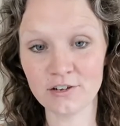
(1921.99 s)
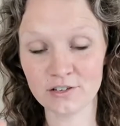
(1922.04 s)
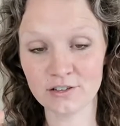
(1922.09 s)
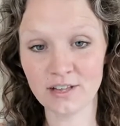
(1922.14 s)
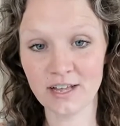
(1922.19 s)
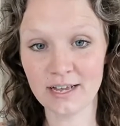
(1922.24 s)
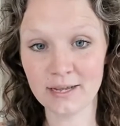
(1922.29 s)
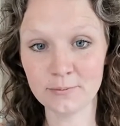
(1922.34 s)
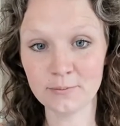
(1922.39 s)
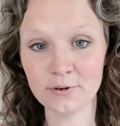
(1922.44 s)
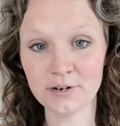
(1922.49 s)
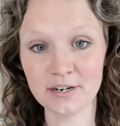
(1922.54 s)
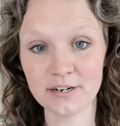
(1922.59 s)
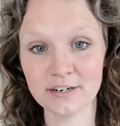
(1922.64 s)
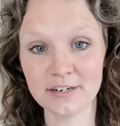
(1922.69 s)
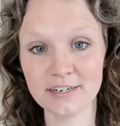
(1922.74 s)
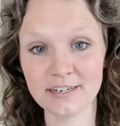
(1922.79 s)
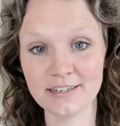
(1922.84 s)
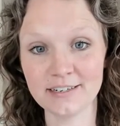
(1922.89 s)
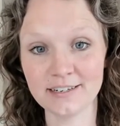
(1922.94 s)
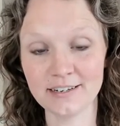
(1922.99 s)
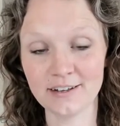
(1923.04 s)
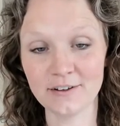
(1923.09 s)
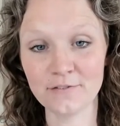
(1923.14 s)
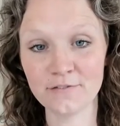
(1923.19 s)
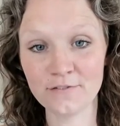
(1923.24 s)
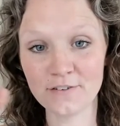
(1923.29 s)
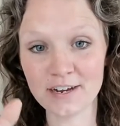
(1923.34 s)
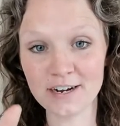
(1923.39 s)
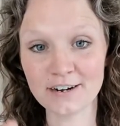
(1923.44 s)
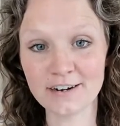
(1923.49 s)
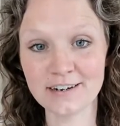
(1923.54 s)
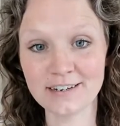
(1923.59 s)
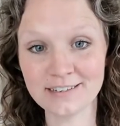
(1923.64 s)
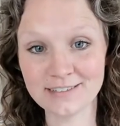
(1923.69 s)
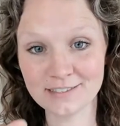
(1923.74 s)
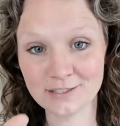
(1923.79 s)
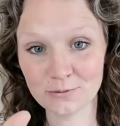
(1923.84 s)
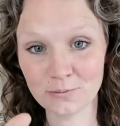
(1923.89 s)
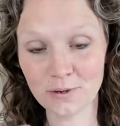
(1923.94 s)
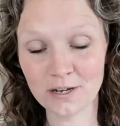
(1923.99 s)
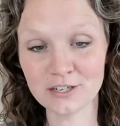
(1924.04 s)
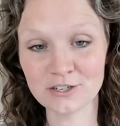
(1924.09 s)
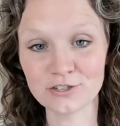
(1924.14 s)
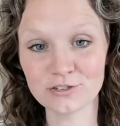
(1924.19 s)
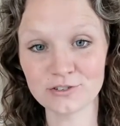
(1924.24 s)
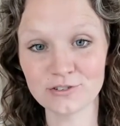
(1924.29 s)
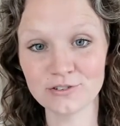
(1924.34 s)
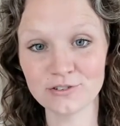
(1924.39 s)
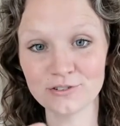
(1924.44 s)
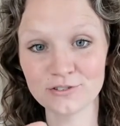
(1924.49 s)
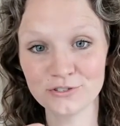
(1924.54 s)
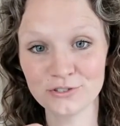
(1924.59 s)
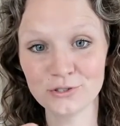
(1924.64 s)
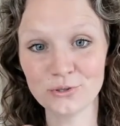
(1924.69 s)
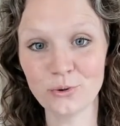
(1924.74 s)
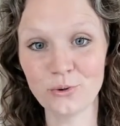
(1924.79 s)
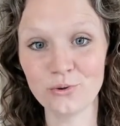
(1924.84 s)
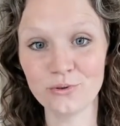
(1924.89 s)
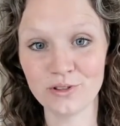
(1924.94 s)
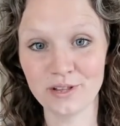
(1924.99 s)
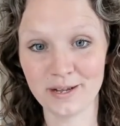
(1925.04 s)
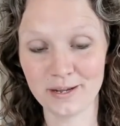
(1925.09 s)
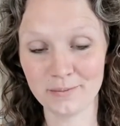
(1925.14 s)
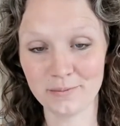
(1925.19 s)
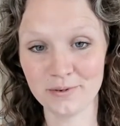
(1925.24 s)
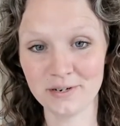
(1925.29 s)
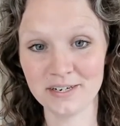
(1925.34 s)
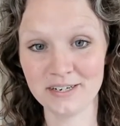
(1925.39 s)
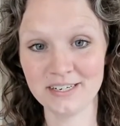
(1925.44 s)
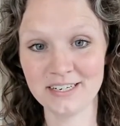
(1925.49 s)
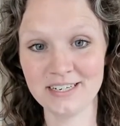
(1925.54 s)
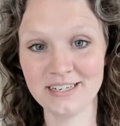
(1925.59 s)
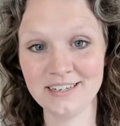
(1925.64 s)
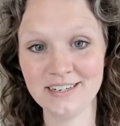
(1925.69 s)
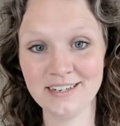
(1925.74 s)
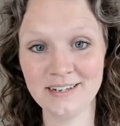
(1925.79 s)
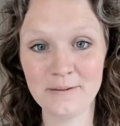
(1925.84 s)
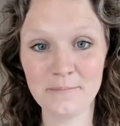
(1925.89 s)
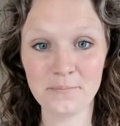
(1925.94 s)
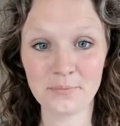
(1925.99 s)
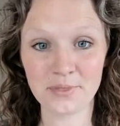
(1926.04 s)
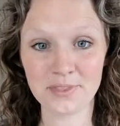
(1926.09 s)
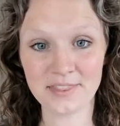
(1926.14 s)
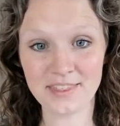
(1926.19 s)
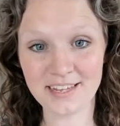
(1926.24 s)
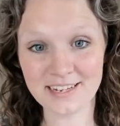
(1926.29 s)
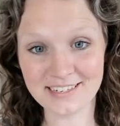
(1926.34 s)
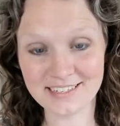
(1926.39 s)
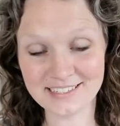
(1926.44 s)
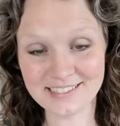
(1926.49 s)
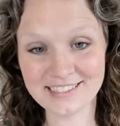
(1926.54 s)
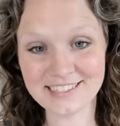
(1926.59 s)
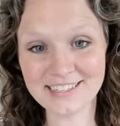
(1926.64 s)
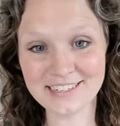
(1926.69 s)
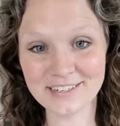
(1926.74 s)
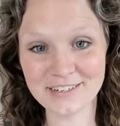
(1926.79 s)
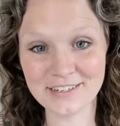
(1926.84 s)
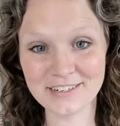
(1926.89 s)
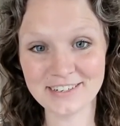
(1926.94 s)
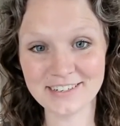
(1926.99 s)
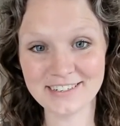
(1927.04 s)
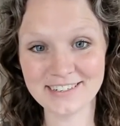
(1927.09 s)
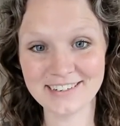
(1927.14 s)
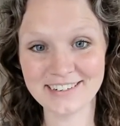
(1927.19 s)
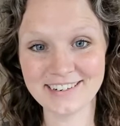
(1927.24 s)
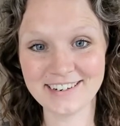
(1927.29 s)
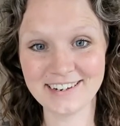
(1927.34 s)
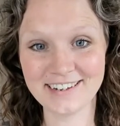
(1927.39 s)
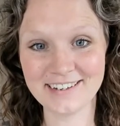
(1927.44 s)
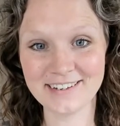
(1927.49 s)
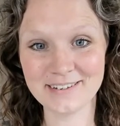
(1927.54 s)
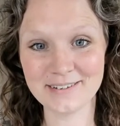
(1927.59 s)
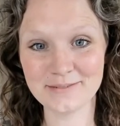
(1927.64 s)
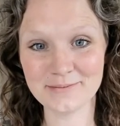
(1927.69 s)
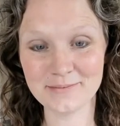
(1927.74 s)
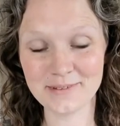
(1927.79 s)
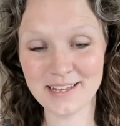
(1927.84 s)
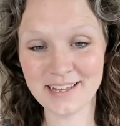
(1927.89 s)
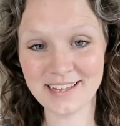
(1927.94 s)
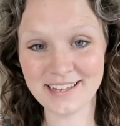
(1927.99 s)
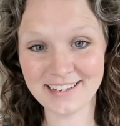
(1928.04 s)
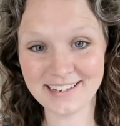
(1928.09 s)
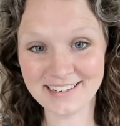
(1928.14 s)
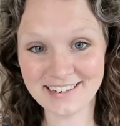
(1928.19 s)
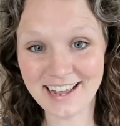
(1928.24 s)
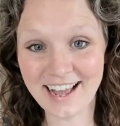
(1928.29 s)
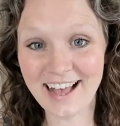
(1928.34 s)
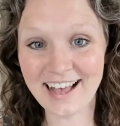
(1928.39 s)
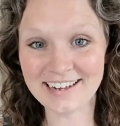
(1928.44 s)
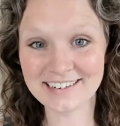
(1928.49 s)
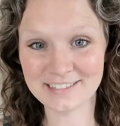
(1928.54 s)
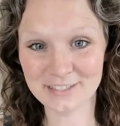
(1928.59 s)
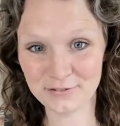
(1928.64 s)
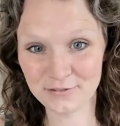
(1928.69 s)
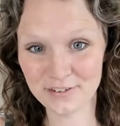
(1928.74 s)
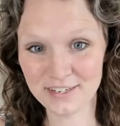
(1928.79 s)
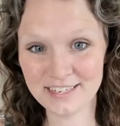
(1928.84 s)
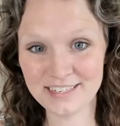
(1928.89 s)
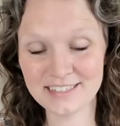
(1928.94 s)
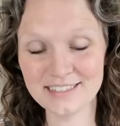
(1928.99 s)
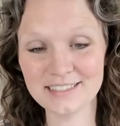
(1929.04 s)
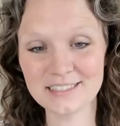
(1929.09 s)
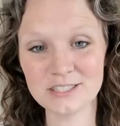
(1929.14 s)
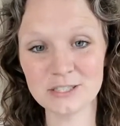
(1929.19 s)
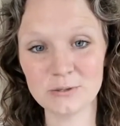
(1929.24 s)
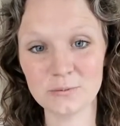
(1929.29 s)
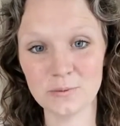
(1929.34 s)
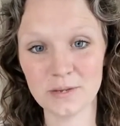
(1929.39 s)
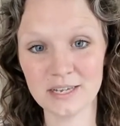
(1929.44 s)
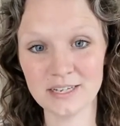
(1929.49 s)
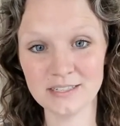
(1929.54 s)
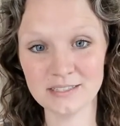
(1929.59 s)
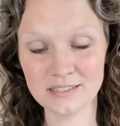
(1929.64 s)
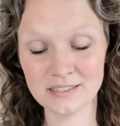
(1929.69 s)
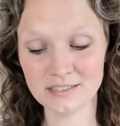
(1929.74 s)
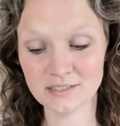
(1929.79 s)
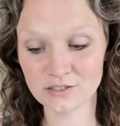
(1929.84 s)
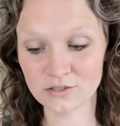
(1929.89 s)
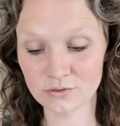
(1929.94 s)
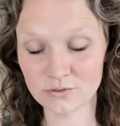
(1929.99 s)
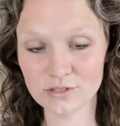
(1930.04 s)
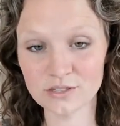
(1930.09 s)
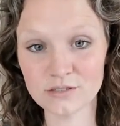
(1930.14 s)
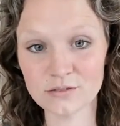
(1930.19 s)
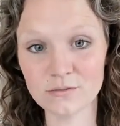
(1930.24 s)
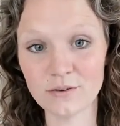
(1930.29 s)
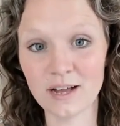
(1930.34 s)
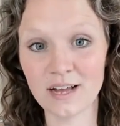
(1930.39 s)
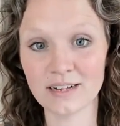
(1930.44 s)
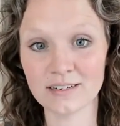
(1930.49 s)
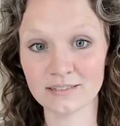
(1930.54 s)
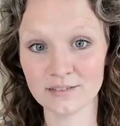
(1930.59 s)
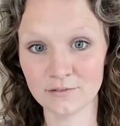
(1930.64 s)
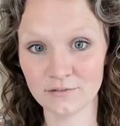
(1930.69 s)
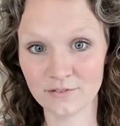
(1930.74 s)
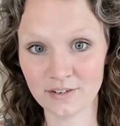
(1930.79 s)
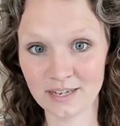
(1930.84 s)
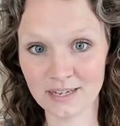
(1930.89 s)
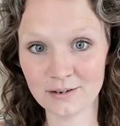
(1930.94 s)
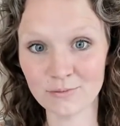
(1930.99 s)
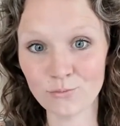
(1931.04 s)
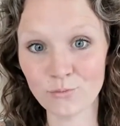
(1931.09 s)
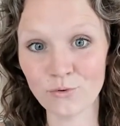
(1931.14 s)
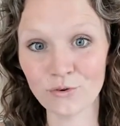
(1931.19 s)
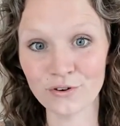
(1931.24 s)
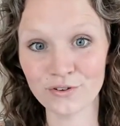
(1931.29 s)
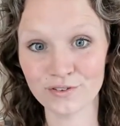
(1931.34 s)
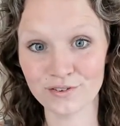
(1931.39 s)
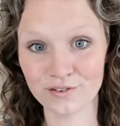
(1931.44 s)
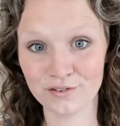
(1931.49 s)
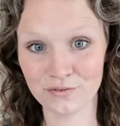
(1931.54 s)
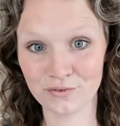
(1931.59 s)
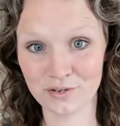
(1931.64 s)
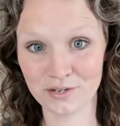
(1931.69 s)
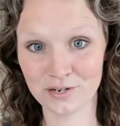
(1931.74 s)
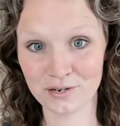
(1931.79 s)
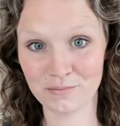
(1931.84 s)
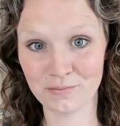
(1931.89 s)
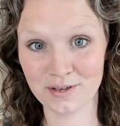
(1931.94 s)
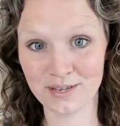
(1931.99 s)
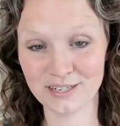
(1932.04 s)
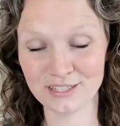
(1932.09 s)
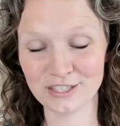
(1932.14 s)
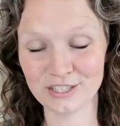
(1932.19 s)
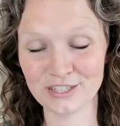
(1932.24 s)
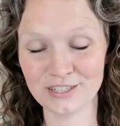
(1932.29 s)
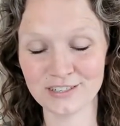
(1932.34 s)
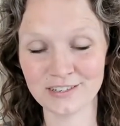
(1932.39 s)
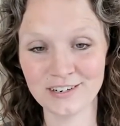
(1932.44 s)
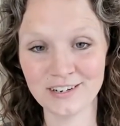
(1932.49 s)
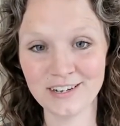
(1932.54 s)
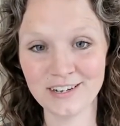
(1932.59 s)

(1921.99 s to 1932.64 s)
library, a very special soul library that is here. And activating this space is going to activate more than you can imagine.